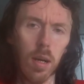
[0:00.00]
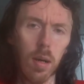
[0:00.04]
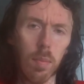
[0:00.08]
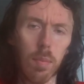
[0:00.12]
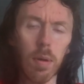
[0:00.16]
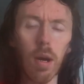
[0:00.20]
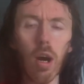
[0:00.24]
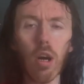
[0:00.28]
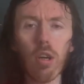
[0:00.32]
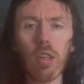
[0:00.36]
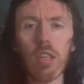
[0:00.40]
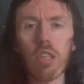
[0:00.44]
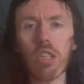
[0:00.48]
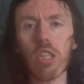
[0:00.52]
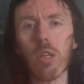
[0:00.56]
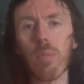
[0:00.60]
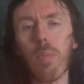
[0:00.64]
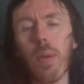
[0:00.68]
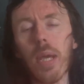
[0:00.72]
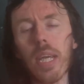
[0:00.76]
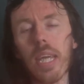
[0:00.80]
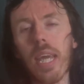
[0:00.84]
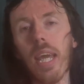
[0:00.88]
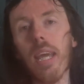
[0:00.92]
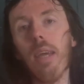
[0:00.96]
But Ollie's going to
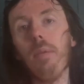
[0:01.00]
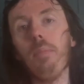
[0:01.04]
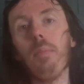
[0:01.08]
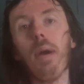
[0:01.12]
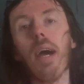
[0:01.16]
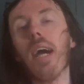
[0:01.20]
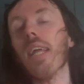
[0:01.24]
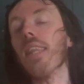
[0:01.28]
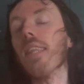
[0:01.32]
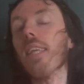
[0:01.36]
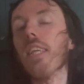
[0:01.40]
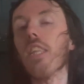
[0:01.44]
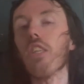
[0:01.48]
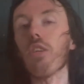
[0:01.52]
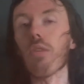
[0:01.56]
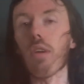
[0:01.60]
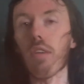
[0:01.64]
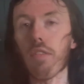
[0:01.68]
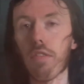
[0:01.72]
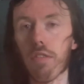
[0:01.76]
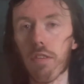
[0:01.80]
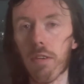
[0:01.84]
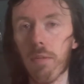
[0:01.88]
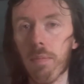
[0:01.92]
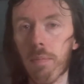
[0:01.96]
pick him and
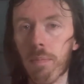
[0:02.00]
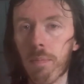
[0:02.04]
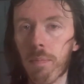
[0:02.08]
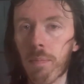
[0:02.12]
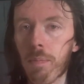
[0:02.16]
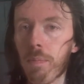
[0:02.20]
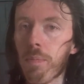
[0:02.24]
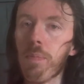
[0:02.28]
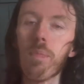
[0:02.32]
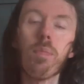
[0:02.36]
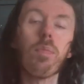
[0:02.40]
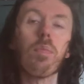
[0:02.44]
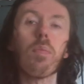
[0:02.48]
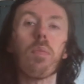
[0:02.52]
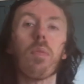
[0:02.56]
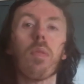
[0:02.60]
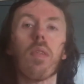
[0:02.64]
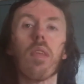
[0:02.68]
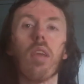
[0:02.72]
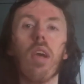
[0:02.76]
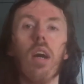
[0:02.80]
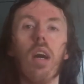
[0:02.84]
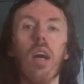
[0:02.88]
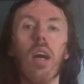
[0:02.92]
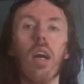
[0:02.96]
Lindelof.
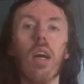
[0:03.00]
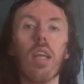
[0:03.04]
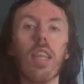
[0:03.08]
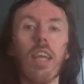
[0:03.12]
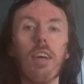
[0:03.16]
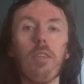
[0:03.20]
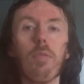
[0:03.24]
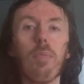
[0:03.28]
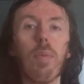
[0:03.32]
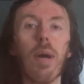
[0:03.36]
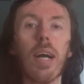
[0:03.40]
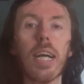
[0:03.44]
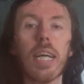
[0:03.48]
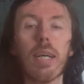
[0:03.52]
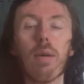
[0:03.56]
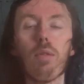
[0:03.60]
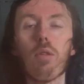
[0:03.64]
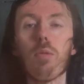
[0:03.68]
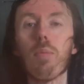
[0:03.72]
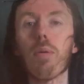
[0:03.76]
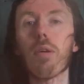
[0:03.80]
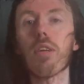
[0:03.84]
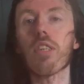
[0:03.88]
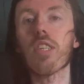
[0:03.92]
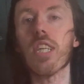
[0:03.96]
Left back, I
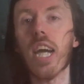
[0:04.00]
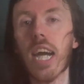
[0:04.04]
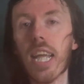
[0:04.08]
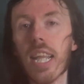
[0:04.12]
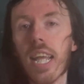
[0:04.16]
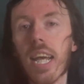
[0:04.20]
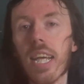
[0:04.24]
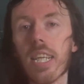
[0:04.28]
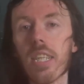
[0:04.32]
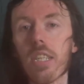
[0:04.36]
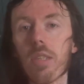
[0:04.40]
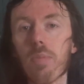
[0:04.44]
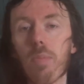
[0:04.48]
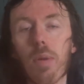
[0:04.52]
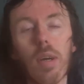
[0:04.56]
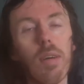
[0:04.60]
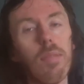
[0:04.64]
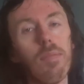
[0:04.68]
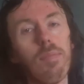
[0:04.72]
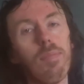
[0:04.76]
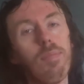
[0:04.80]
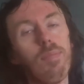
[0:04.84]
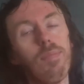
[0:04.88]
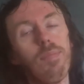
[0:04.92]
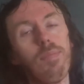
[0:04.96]
would put Telles,
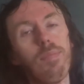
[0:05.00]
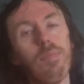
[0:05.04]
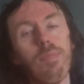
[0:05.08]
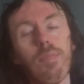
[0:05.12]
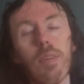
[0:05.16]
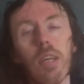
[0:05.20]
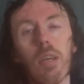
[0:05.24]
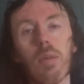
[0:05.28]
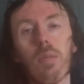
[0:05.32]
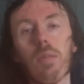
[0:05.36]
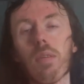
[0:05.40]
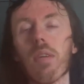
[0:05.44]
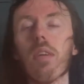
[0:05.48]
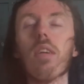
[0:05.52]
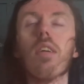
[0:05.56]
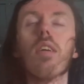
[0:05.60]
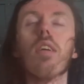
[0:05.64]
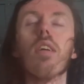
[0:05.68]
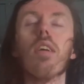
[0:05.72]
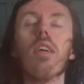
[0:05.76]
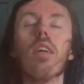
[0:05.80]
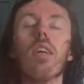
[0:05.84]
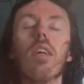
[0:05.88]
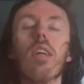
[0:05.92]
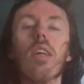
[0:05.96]
but, you
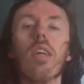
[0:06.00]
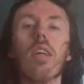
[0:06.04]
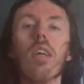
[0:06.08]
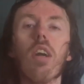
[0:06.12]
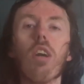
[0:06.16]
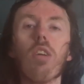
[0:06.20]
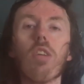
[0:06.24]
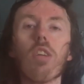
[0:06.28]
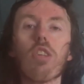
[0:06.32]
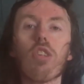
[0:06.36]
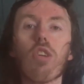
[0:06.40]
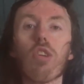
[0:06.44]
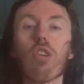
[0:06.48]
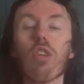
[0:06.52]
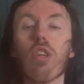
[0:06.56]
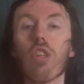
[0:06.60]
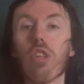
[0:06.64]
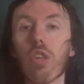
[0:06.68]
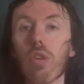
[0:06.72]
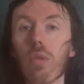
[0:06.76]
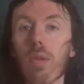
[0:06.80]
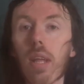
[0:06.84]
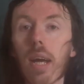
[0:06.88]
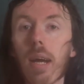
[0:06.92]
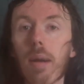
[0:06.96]
know, Ollie's not going to
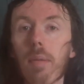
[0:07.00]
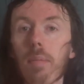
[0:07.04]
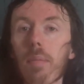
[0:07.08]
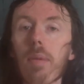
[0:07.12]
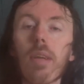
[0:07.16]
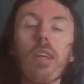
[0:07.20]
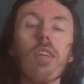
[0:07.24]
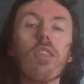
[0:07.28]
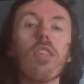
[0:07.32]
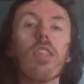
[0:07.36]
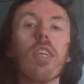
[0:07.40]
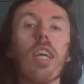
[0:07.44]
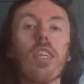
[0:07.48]
do that because he